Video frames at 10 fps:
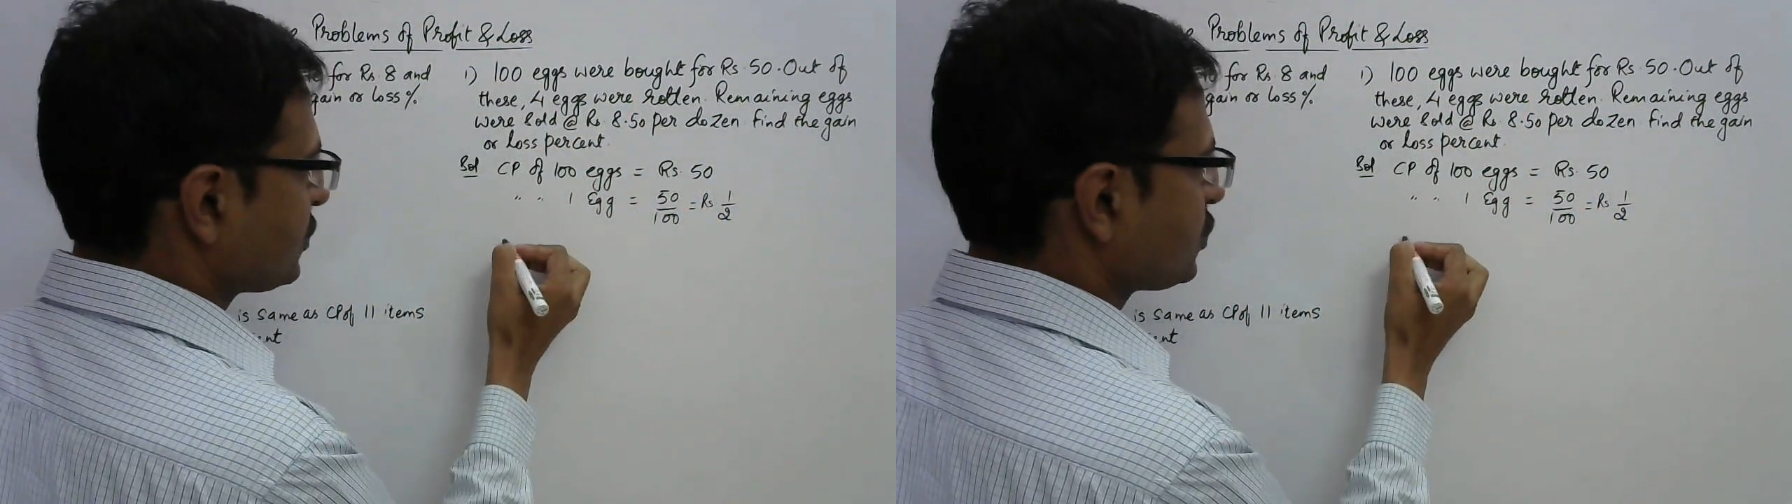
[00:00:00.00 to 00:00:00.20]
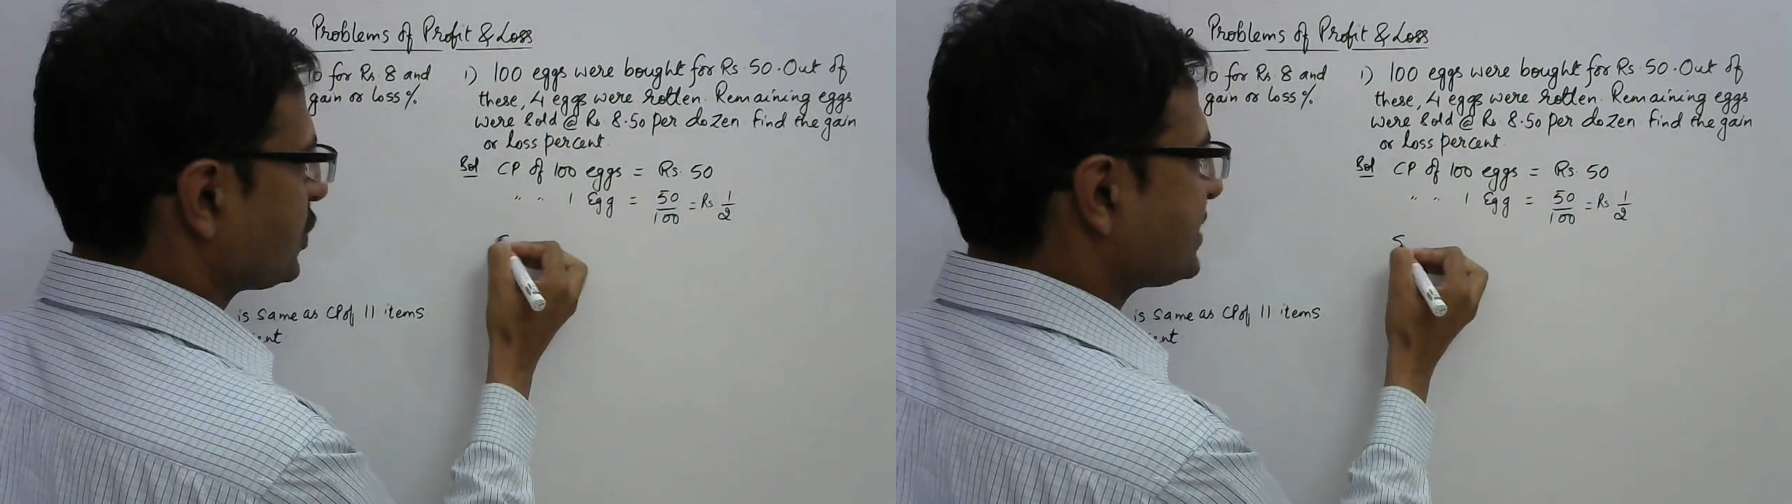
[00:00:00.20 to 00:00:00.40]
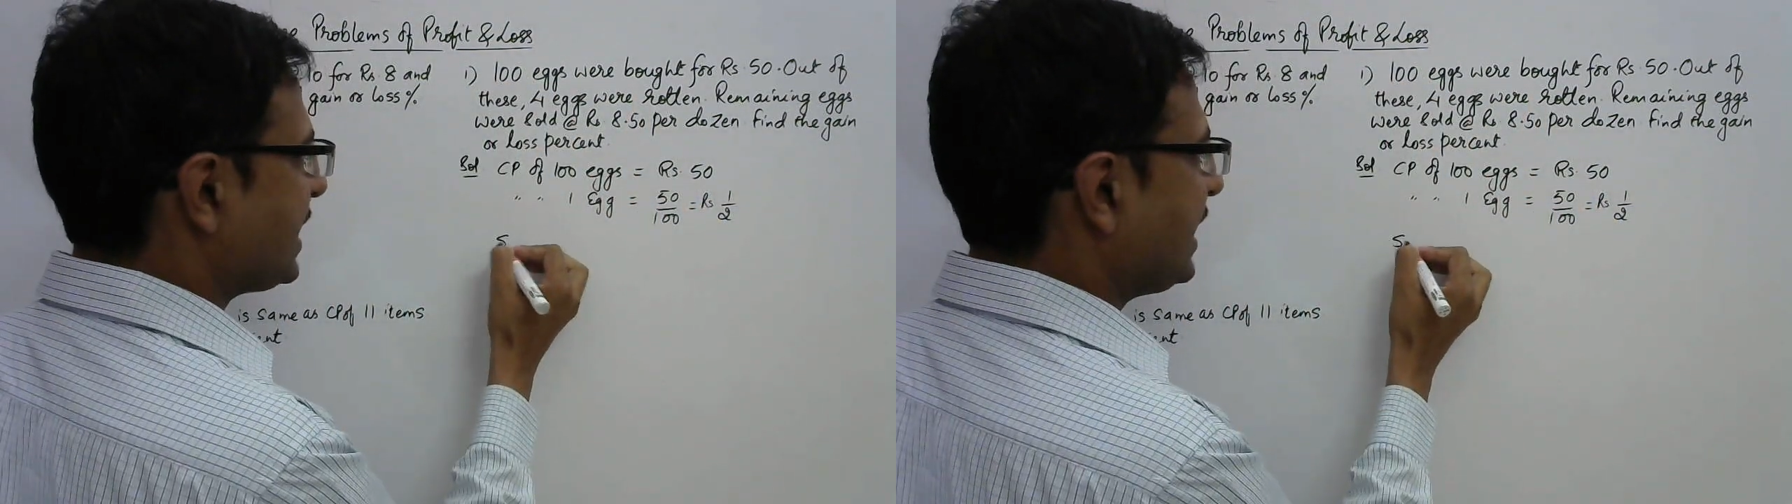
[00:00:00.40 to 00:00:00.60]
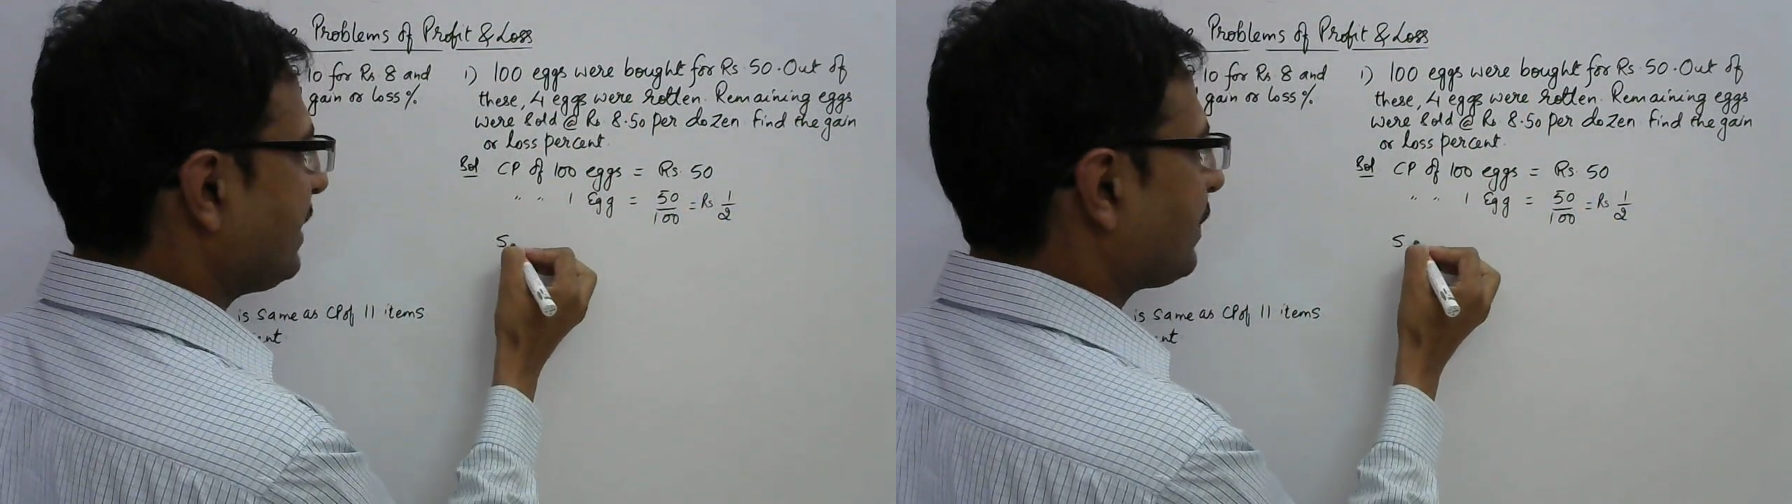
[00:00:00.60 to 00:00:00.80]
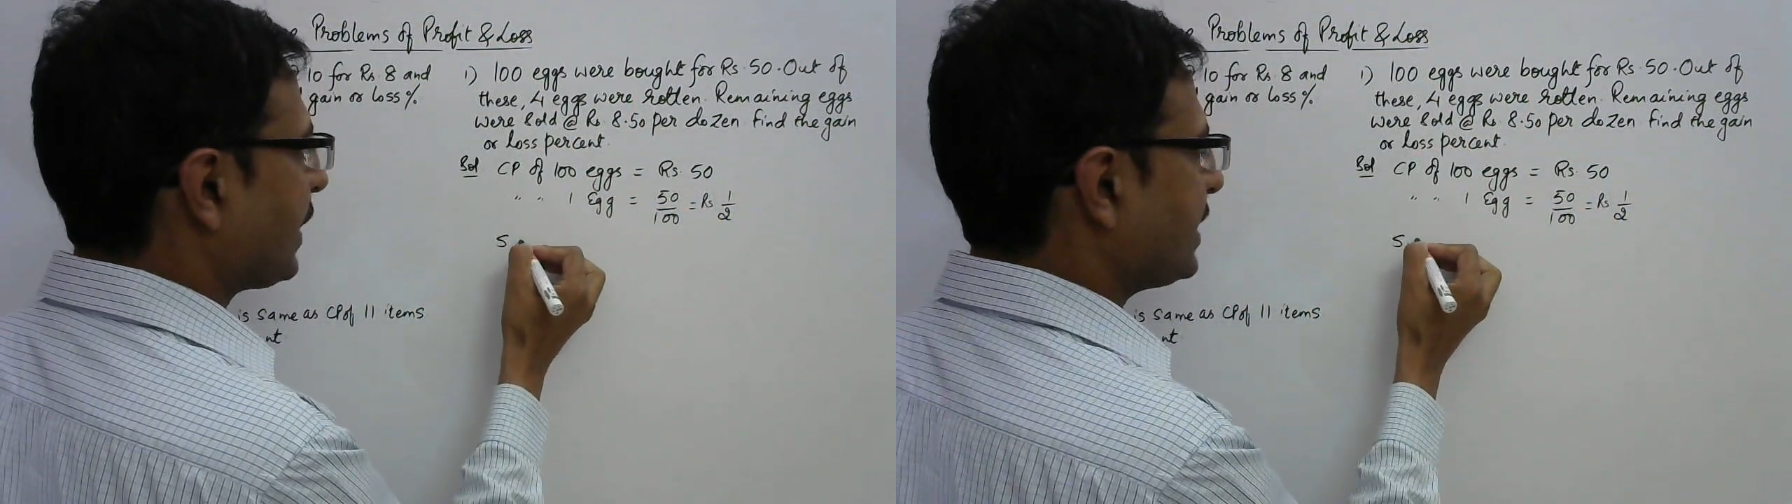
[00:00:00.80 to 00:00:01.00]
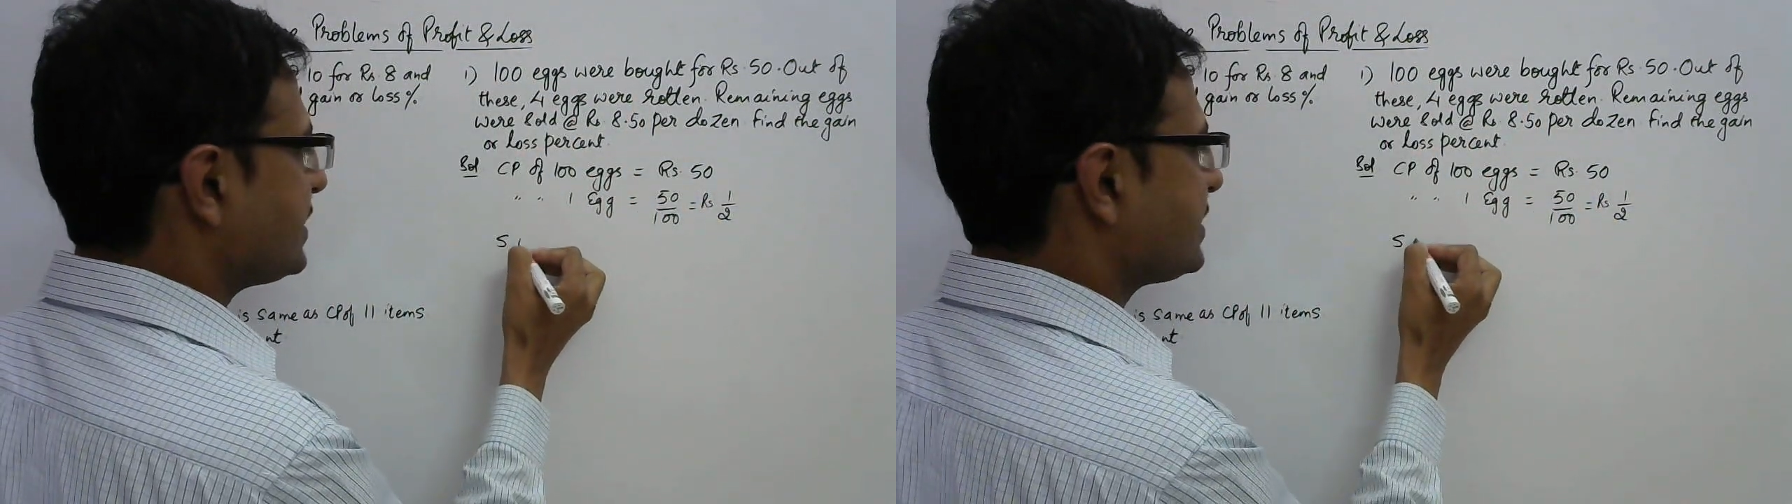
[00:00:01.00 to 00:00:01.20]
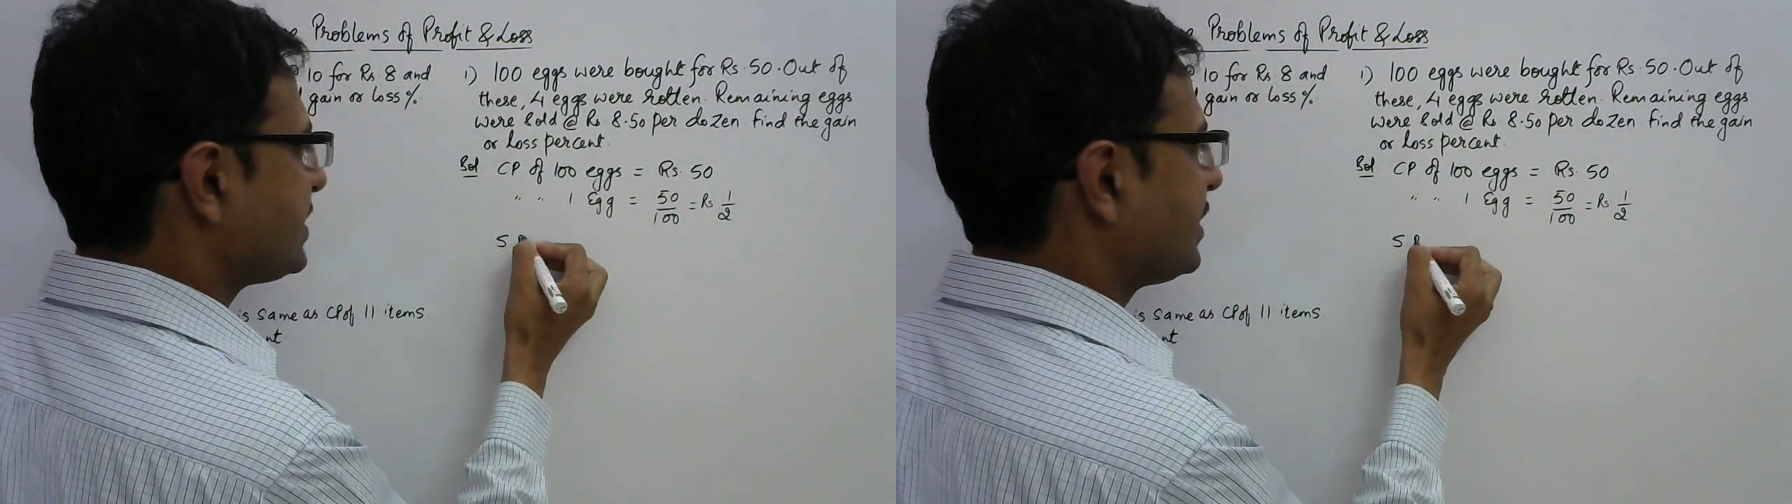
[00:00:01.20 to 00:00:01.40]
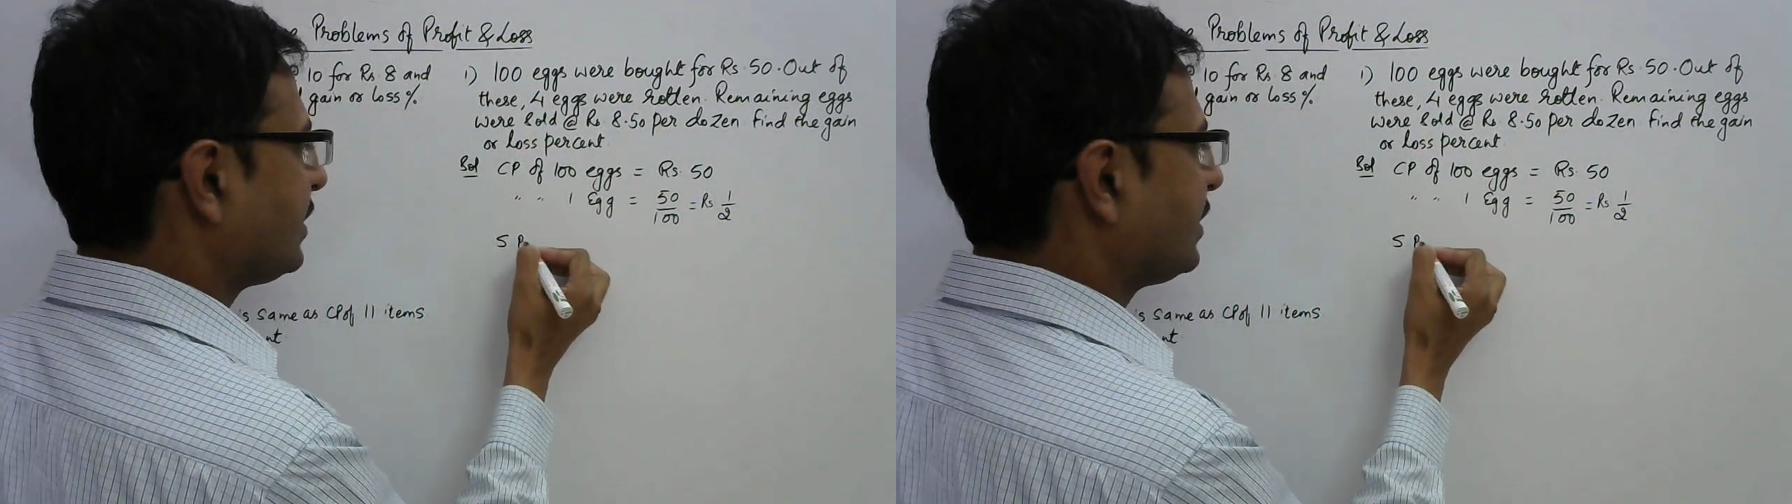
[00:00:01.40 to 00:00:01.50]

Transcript: So the selling price